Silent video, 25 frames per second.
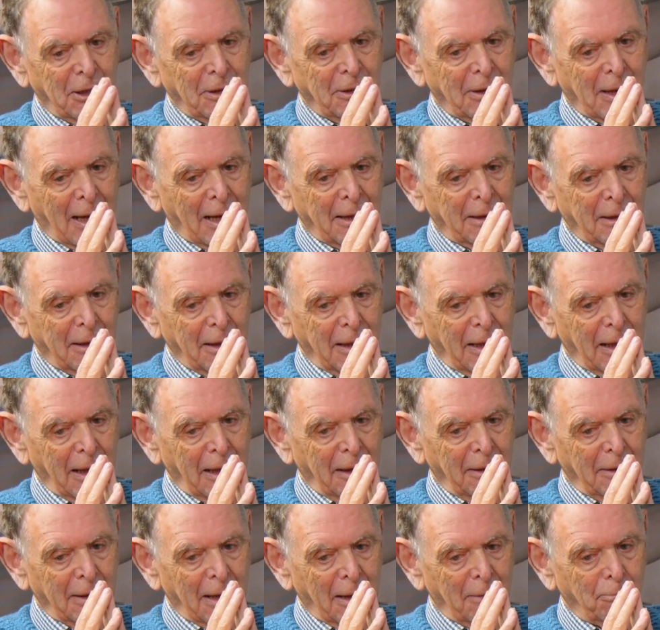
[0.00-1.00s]
in
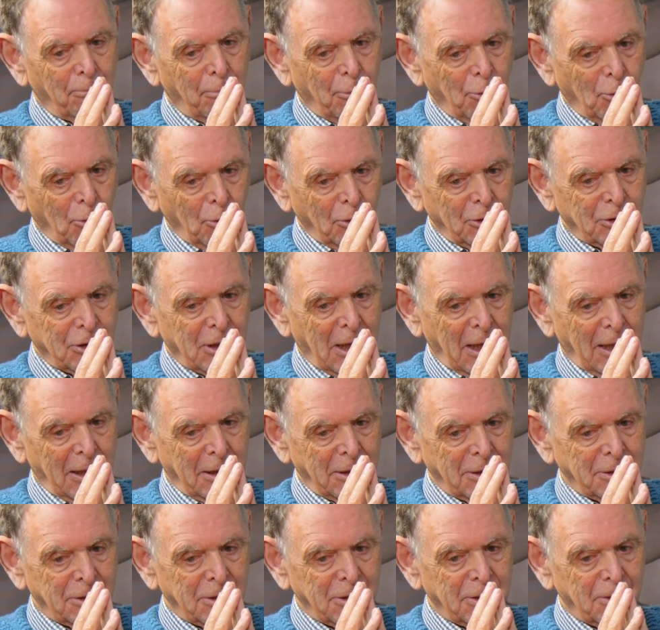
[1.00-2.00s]
that book
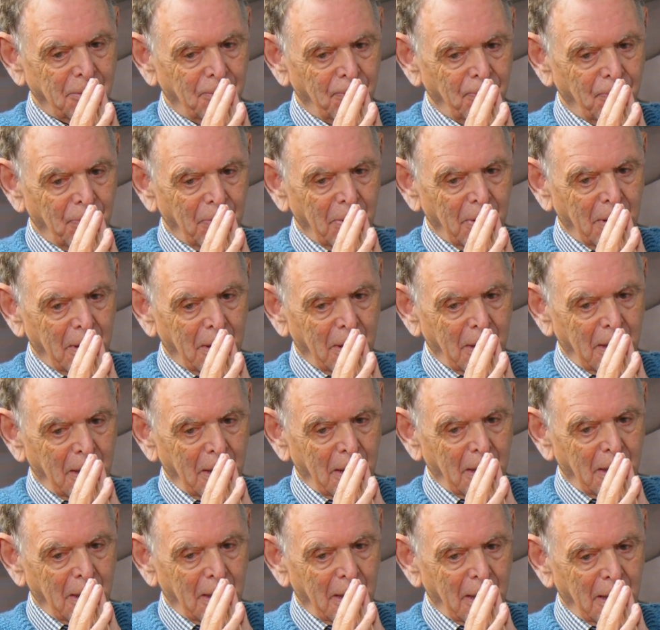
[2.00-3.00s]
says
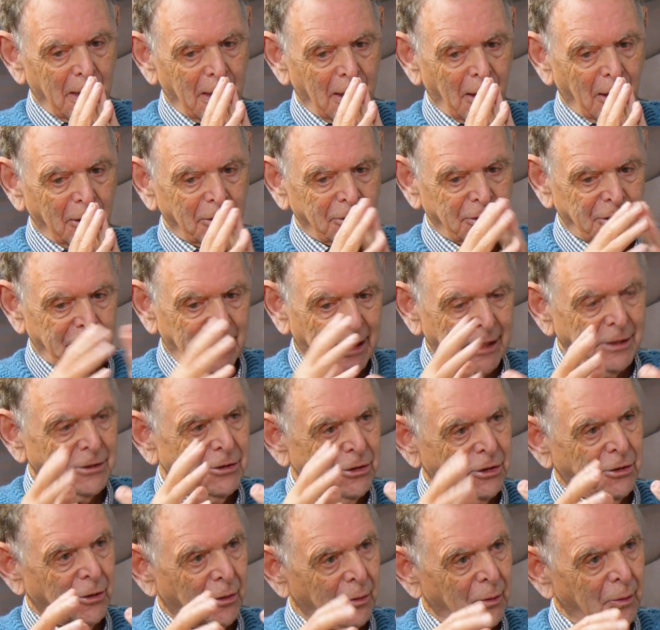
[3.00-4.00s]

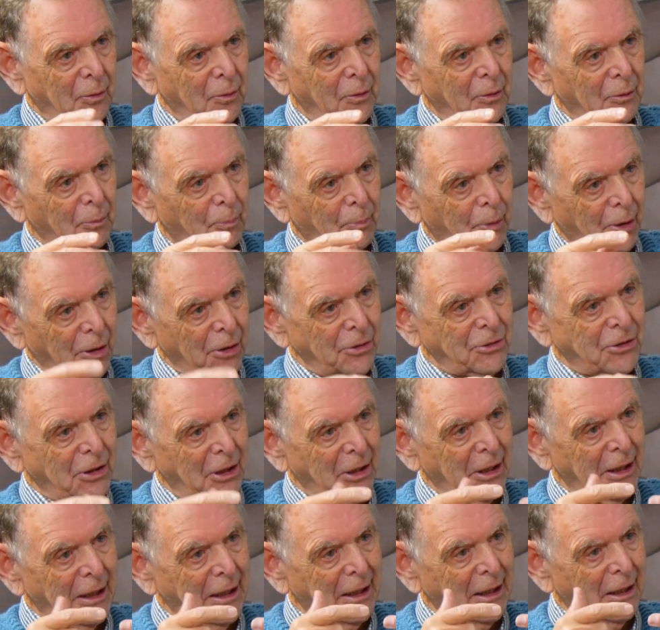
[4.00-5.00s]
to the
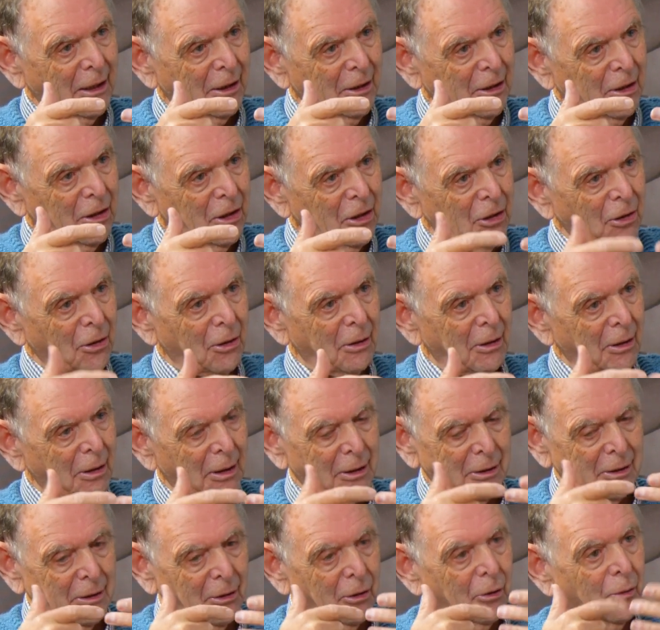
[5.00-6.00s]
person
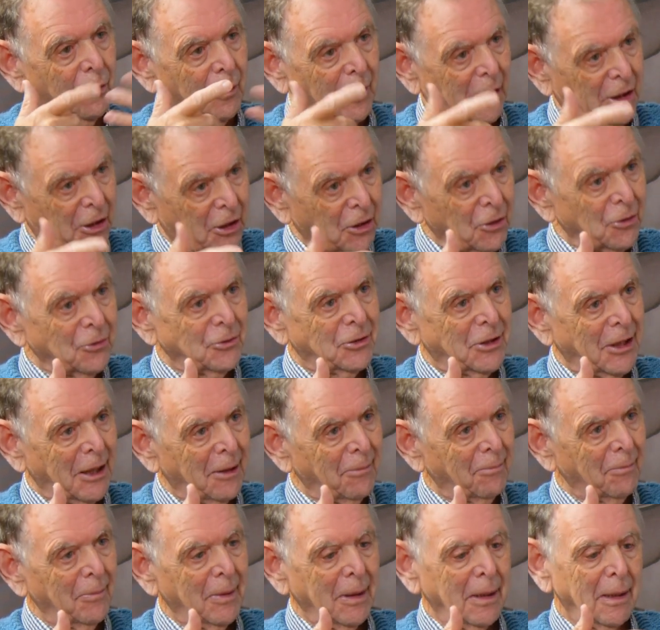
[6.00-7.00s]
who accused
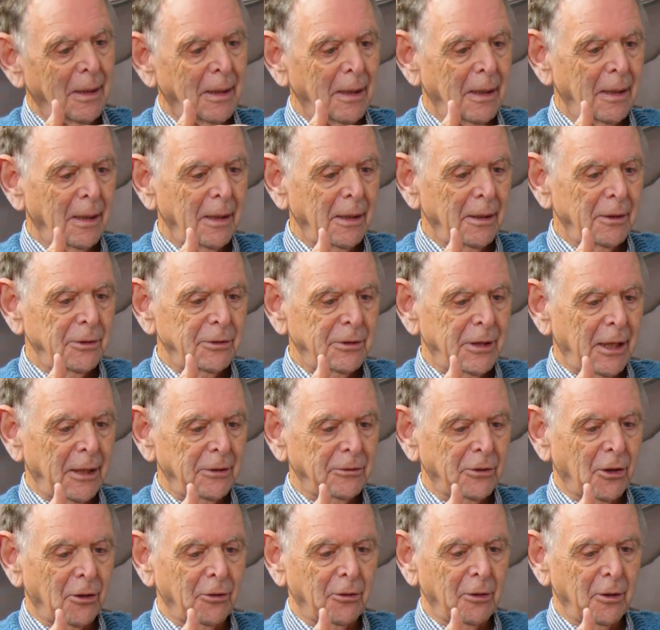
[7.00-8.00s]
him,
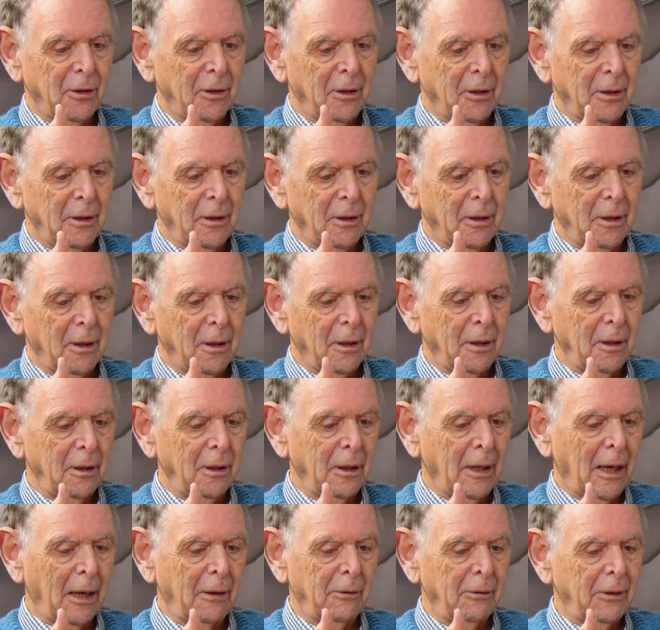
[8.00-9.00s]
says, "Oh,
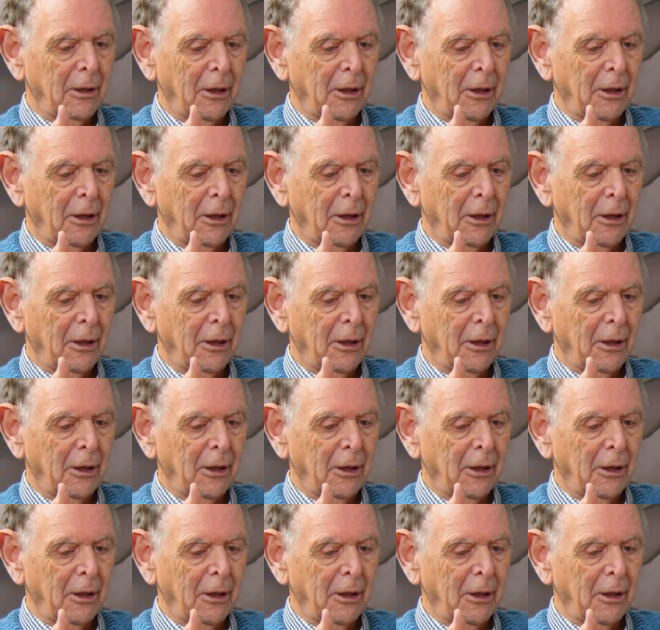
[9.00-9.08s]
you know,